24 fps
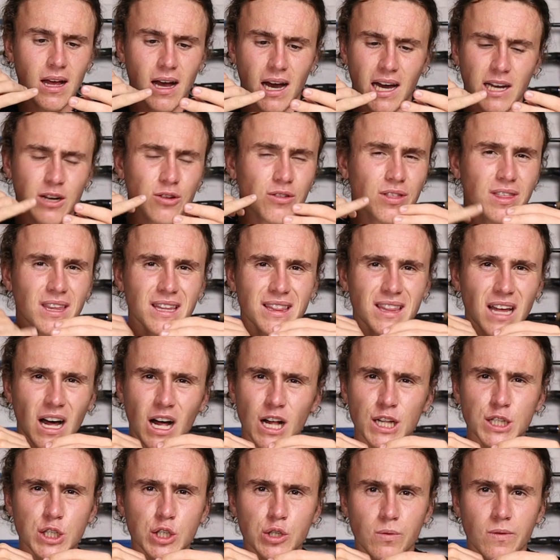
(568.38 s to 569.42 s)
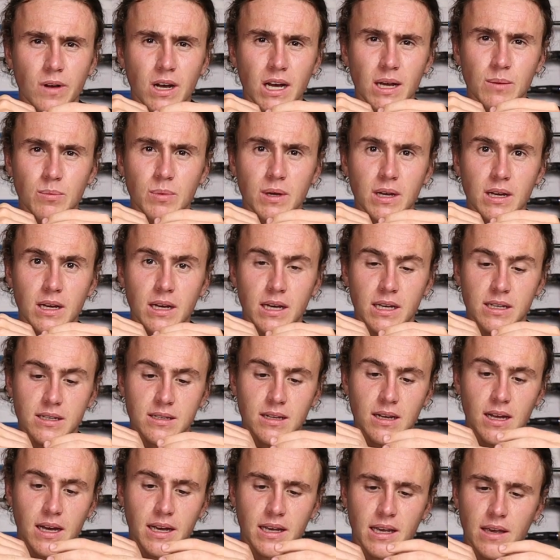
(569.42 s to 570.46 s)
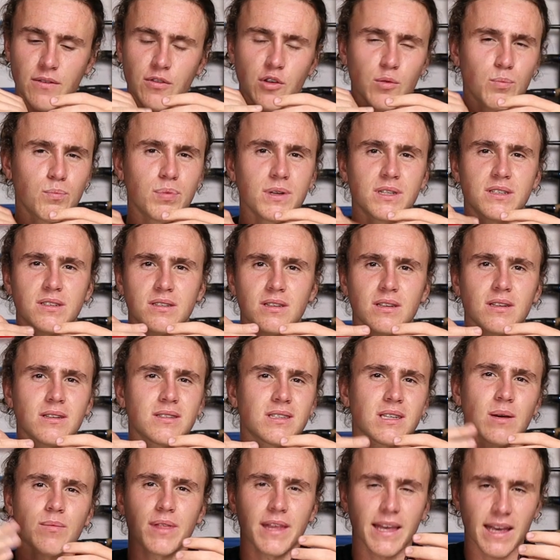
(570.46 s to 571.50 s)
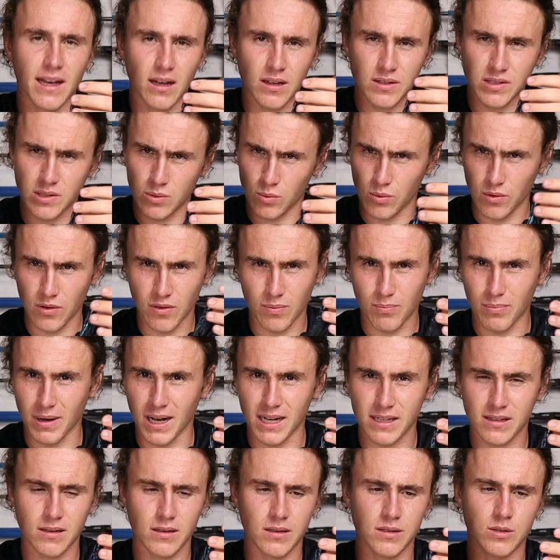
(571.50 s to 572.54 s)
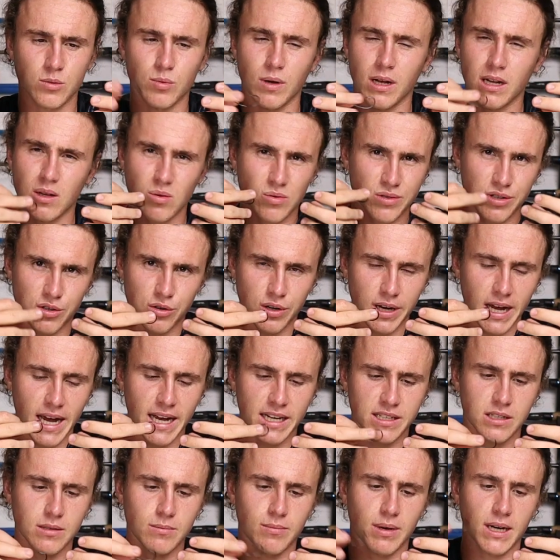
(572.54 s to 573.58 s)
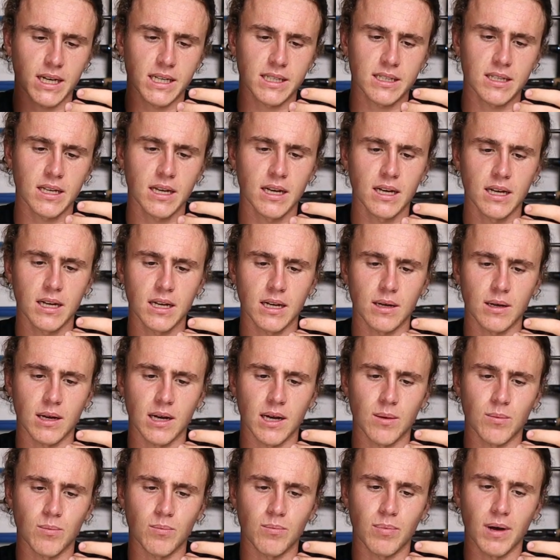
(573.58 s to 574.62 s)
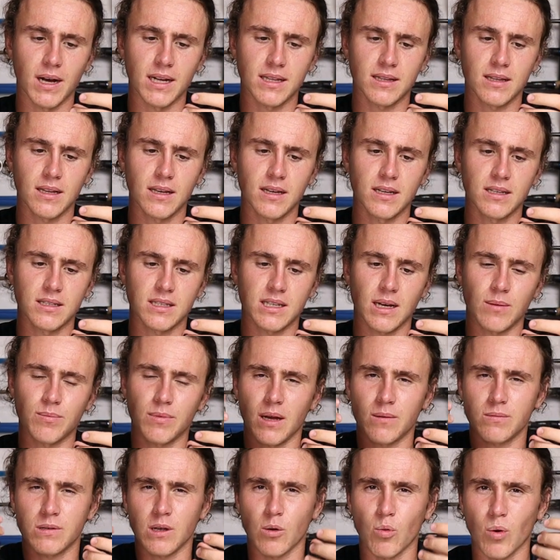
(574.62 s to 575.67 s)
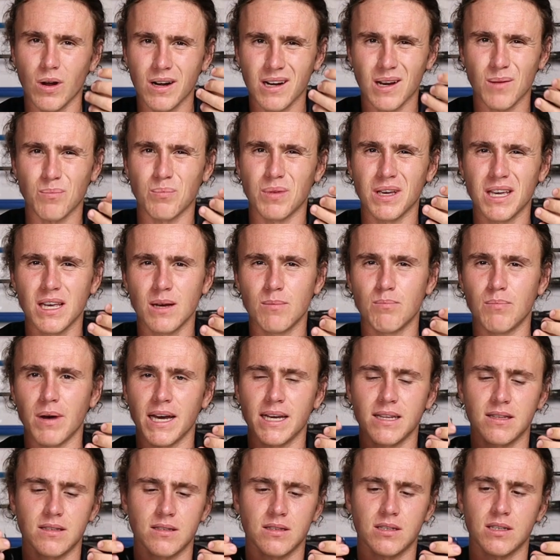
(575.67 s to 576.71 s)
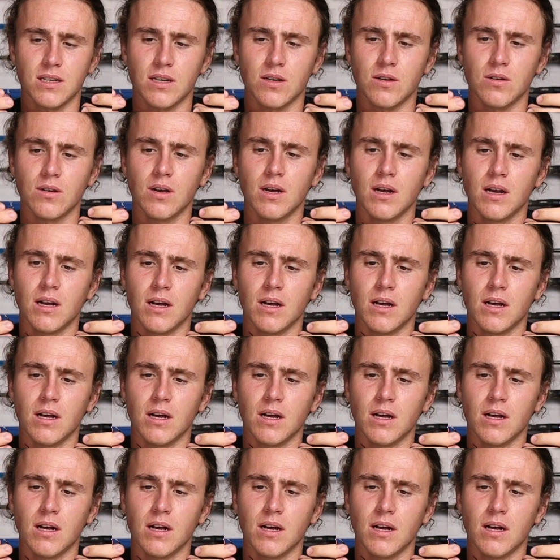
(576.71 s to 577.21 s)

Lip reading: I don't think the Ultra Vibe is like, if you pitched in something else, it would have bited as well. It was a reaction bite, but sometimes I want a bigger bait, so